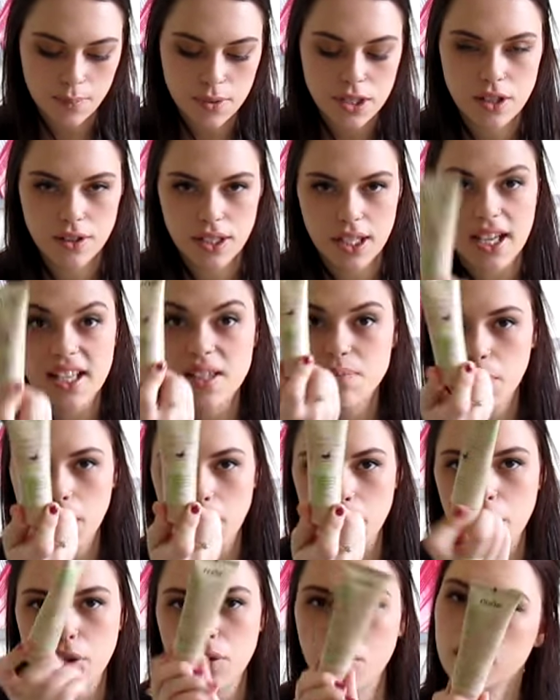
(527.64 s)
So yeah,
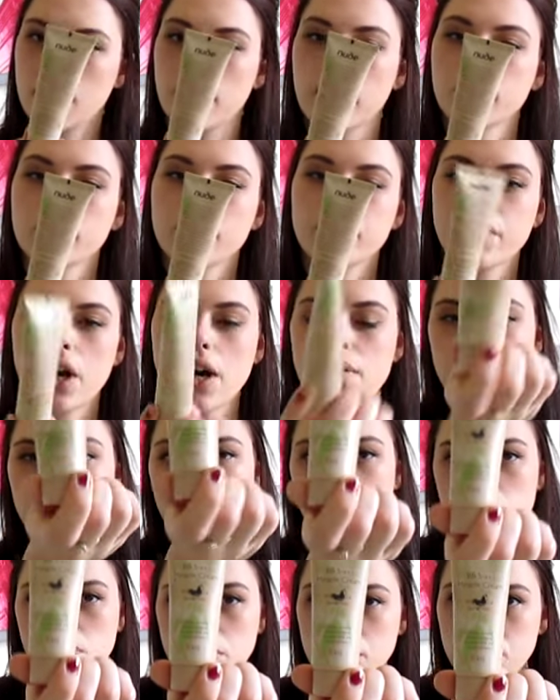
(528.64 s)
BB cream,
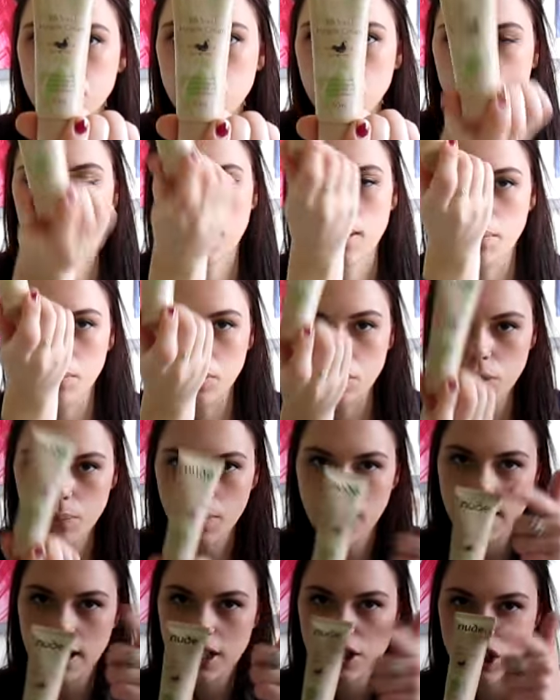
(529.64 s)
5-in-1 Miracle Cream, Nube
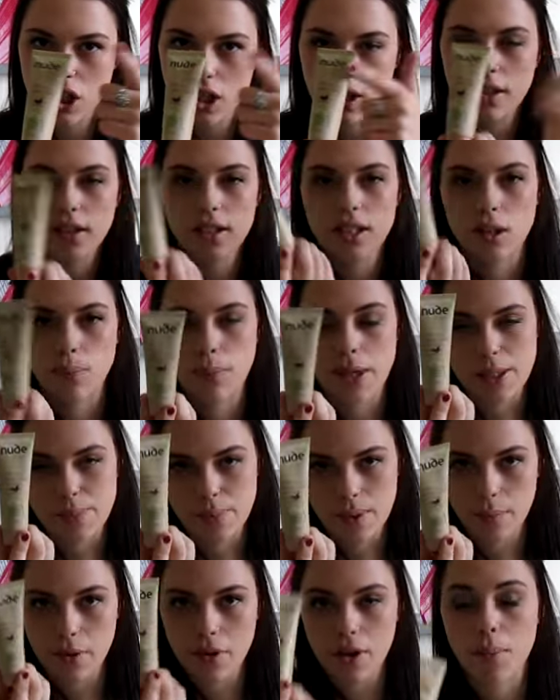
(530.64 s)
by Nature. Best
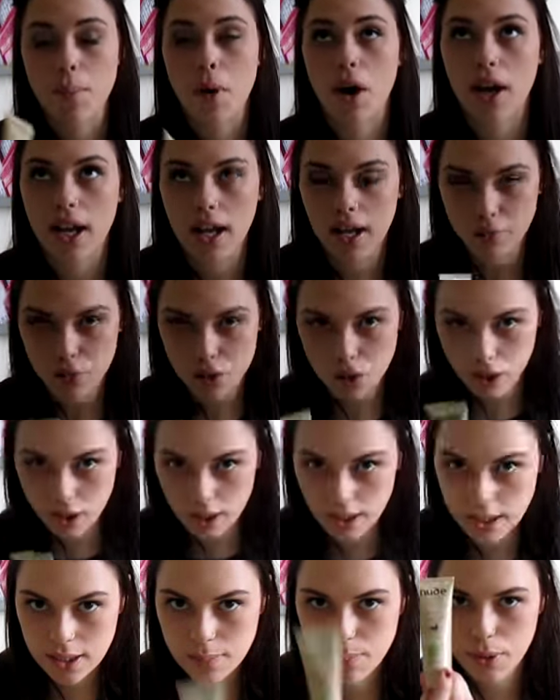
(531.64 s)
BB cream I have
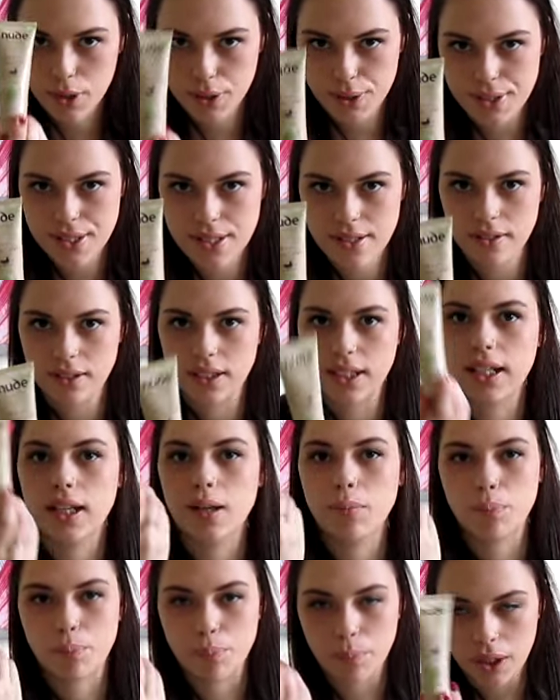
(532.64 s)
tried
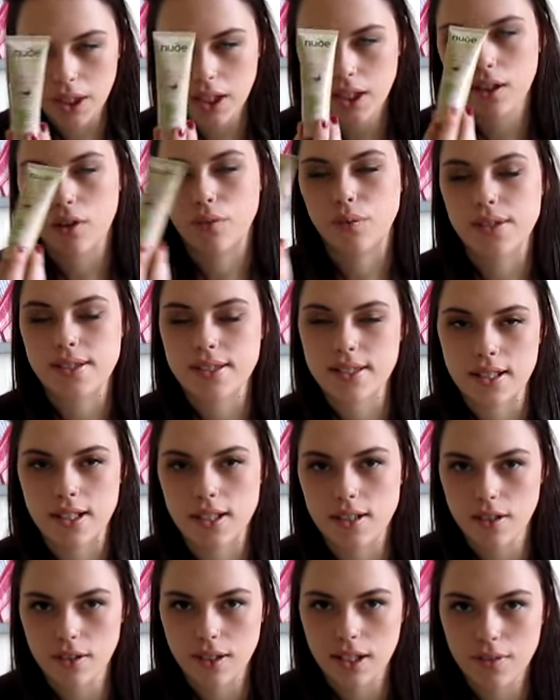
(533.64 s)
personally, but
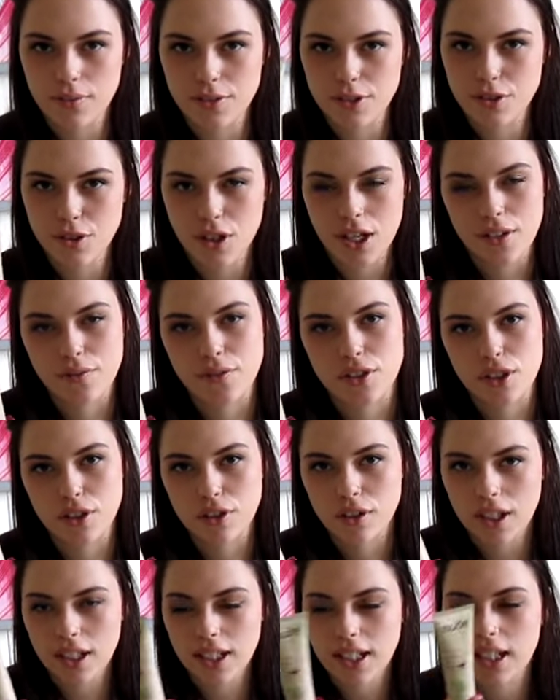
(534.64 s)
obviously you don't have to try it if you
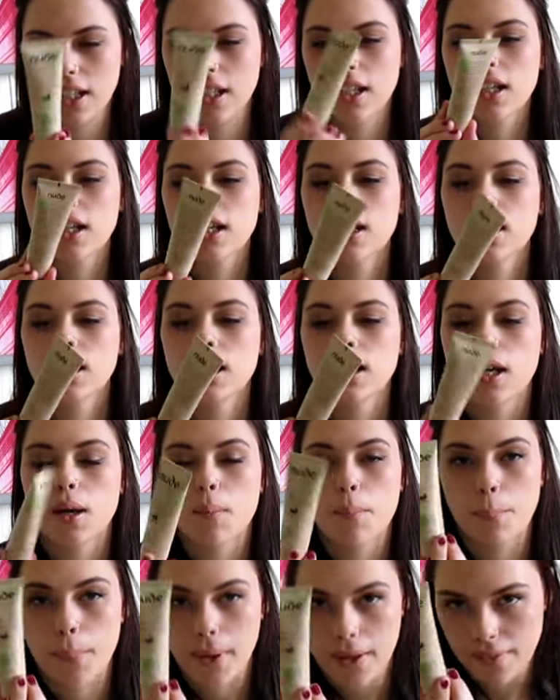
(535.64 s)
don't like it.
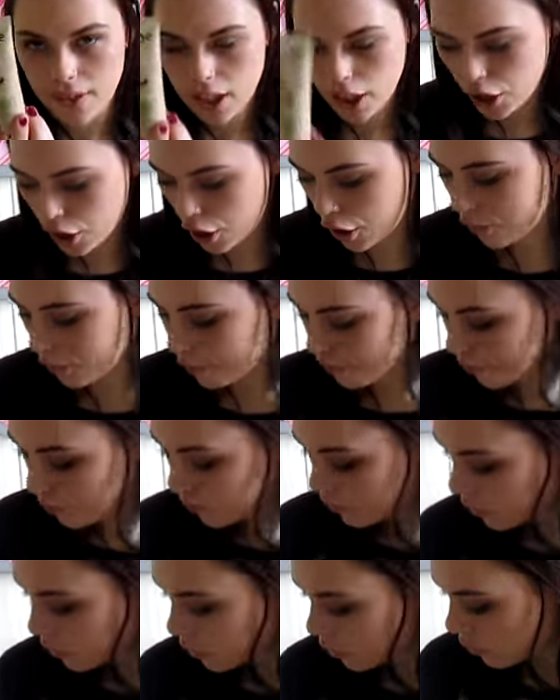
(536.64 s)
But there you go.
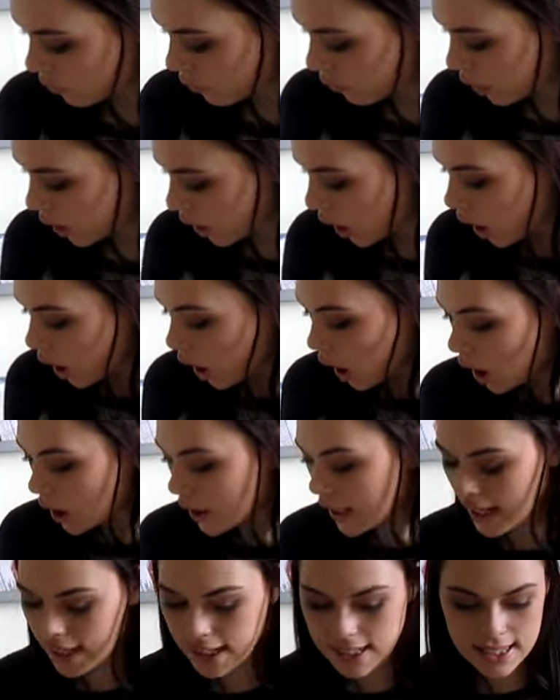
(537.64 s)

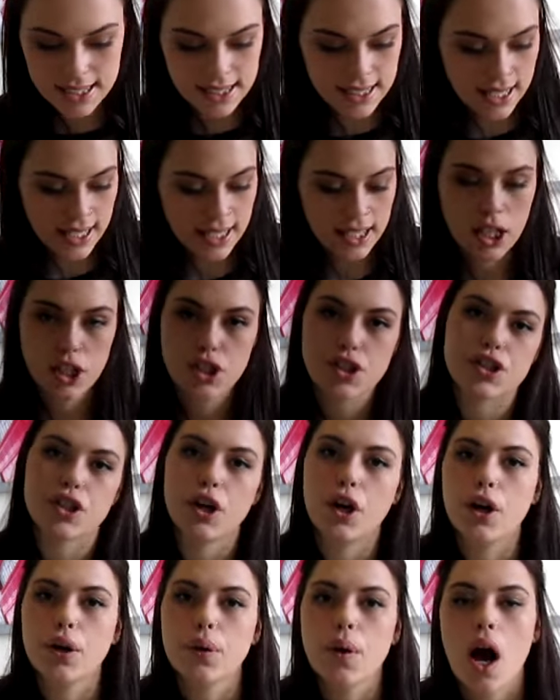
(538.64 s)
Next thing,
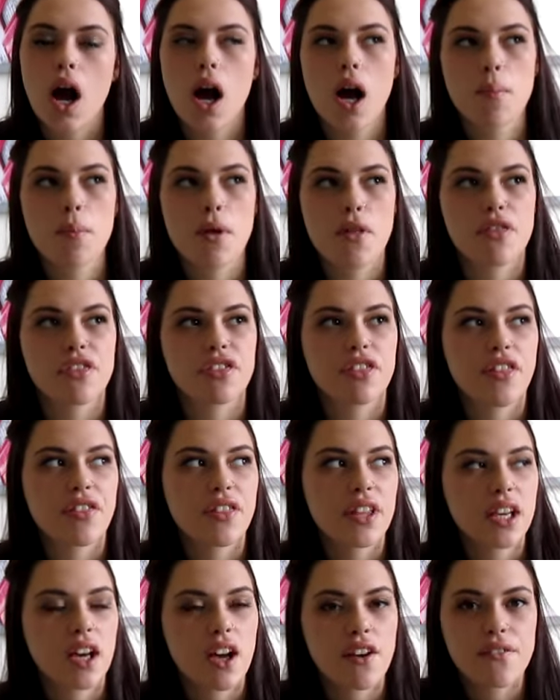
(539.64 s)
so the
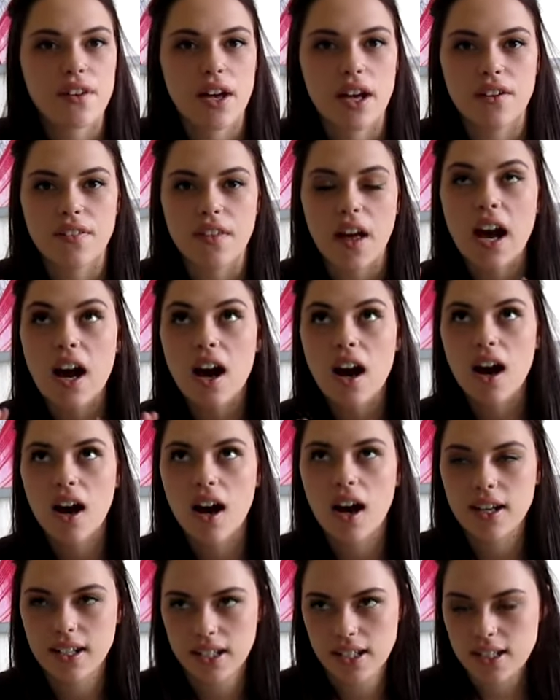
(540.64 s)
thing I found the
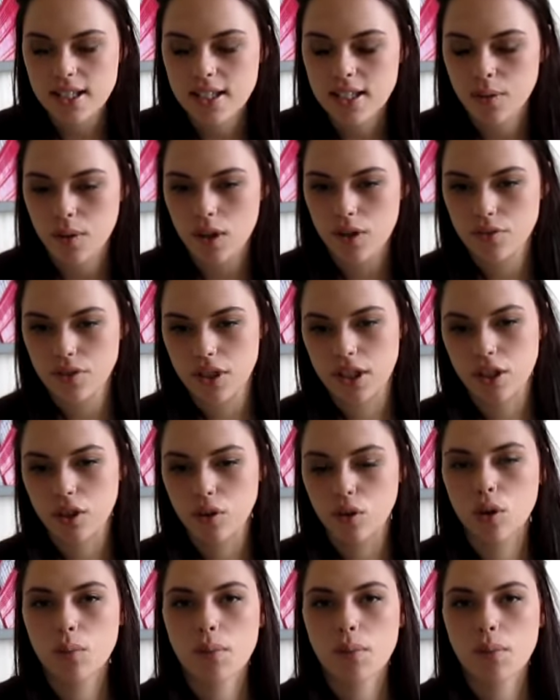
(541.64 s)
hardest, so after I got